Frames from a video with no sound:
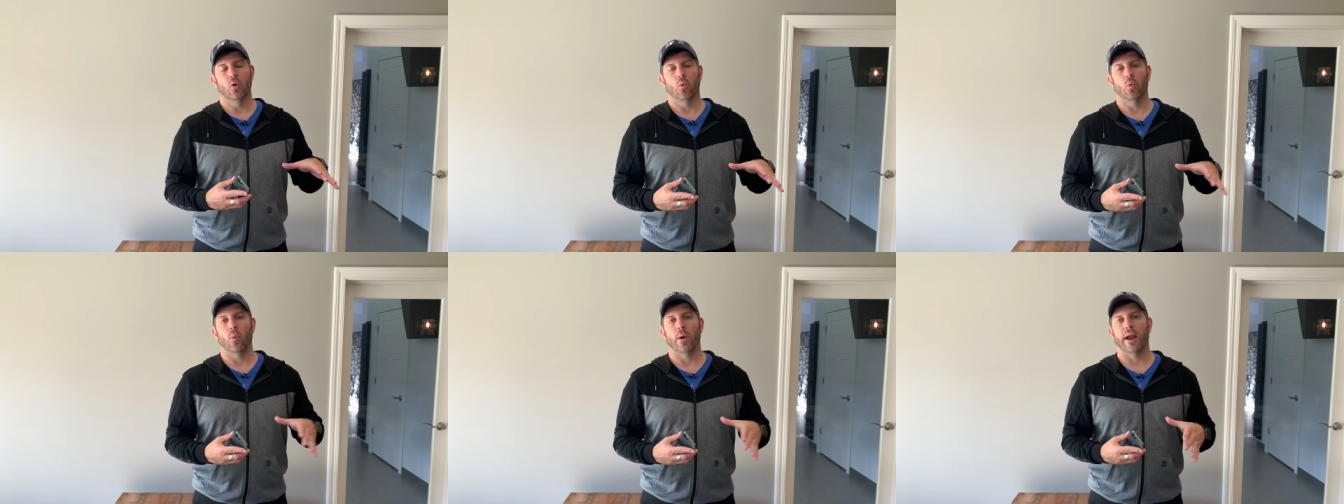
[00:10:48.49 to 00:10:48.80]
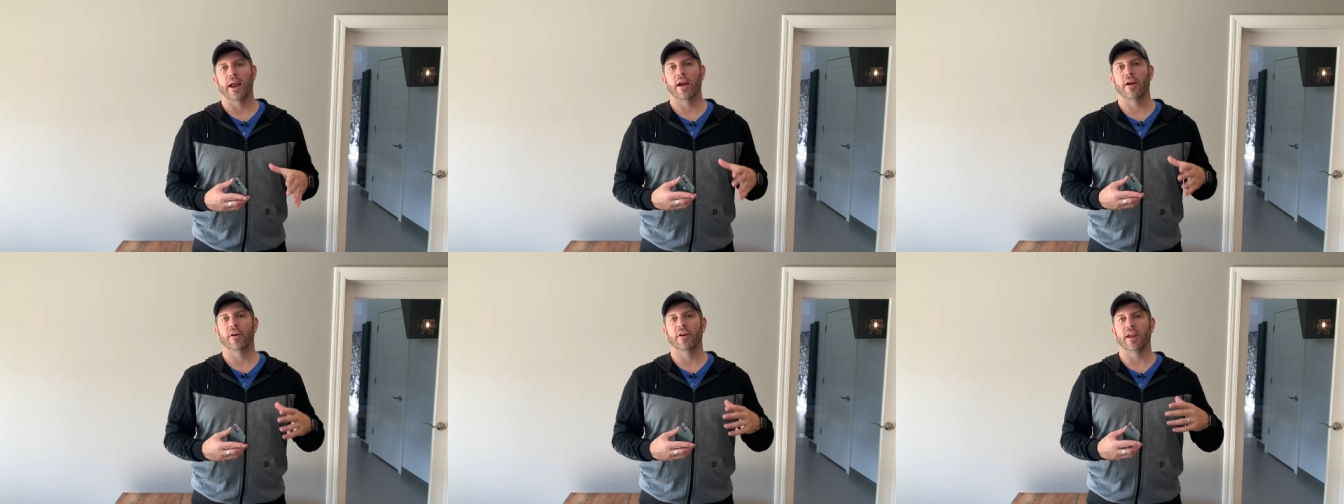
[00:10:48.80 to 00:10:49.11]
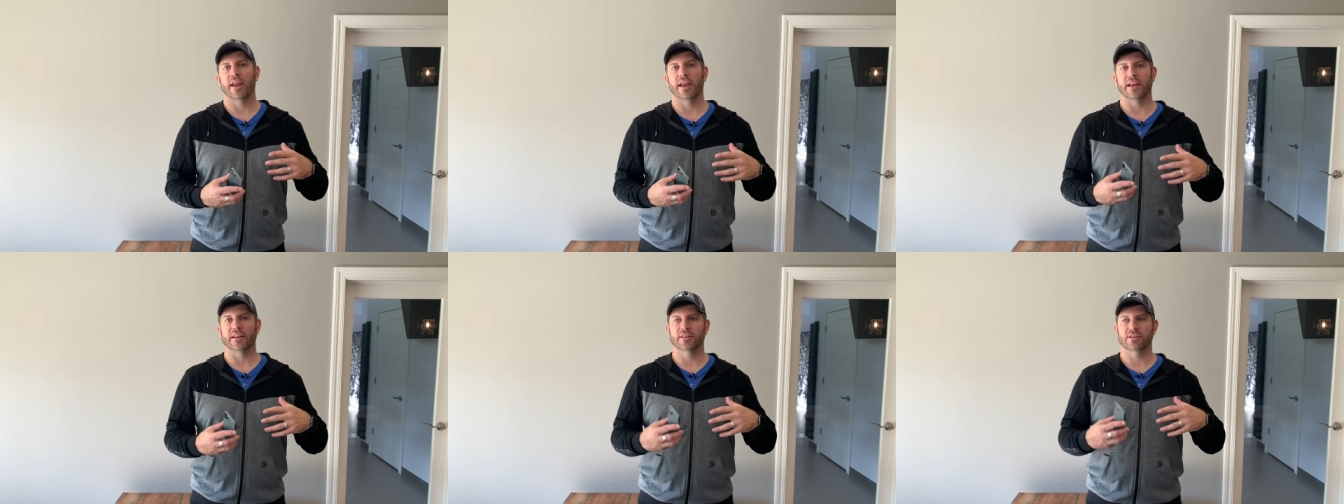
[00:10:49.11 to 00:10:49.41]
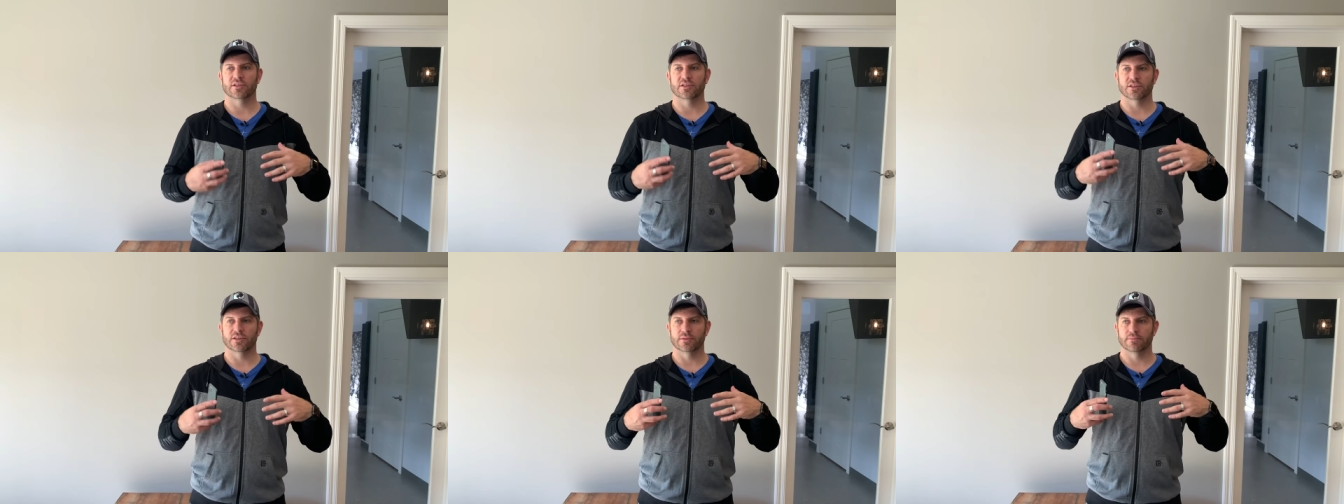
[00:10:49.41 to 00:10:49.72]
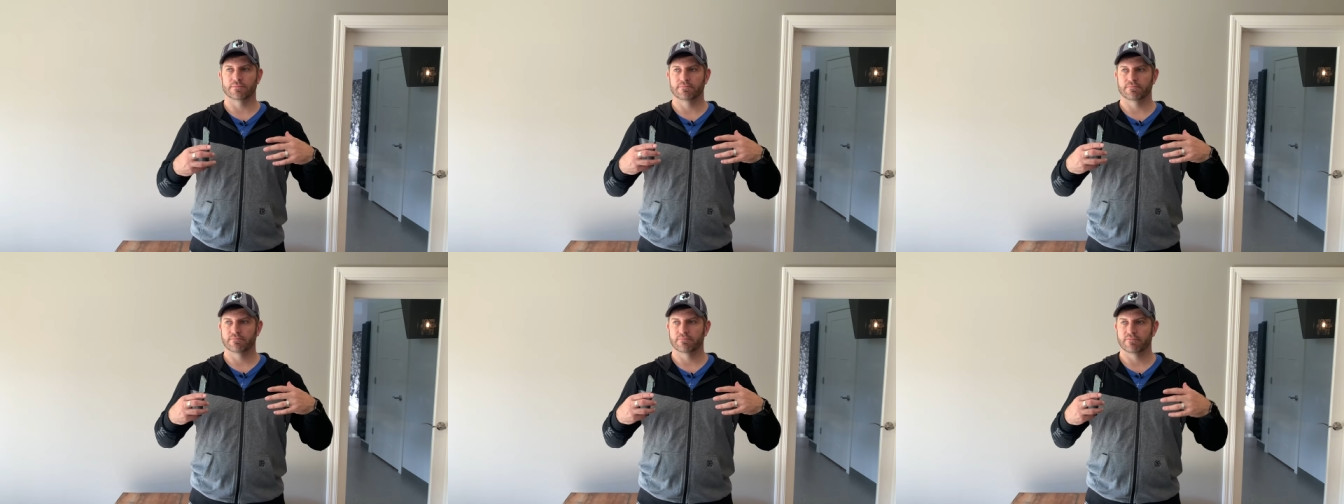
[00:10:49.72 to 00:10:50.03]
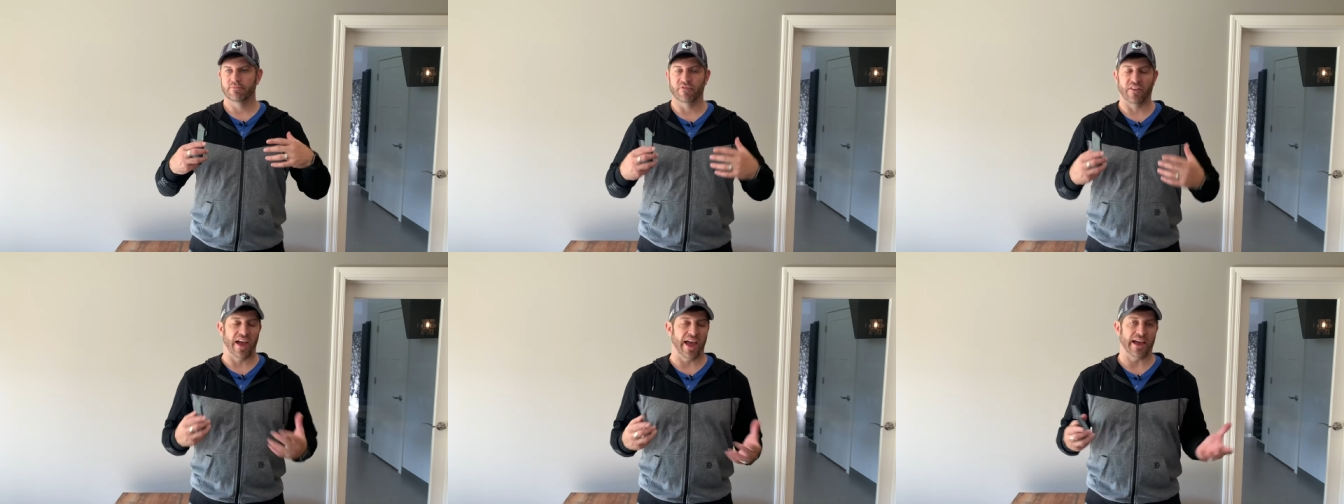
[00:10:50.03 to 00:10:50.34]
where it's
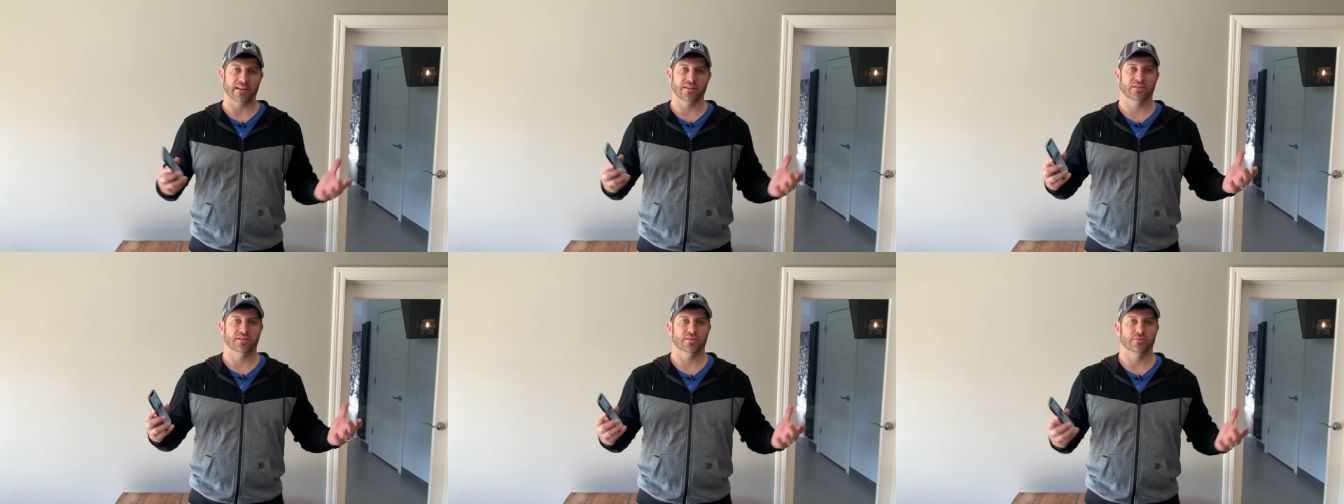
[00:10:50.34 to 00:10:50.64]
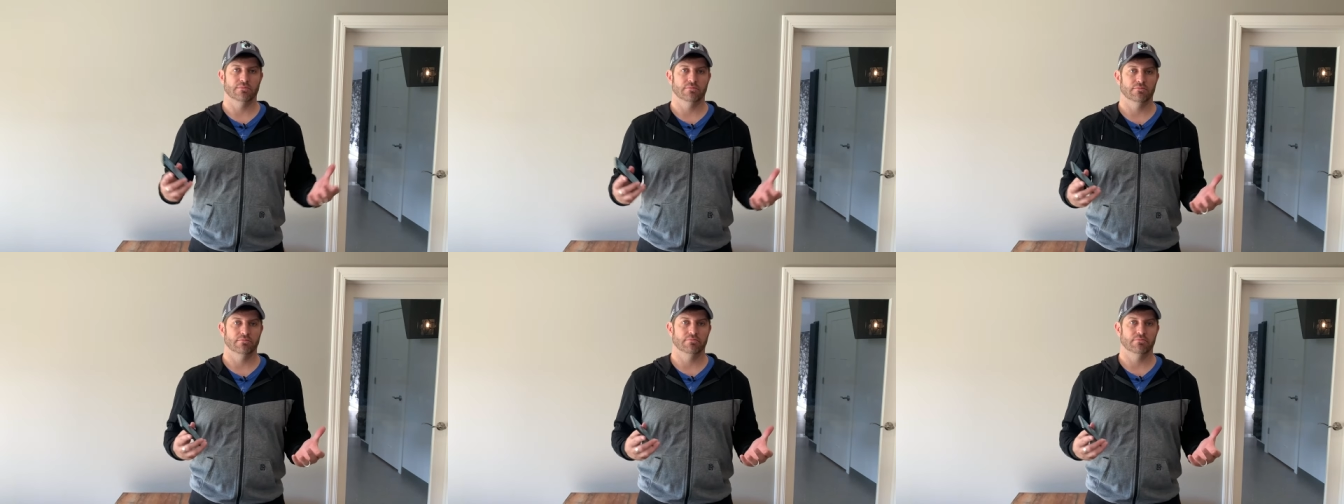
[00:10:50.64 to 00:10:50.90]
fast.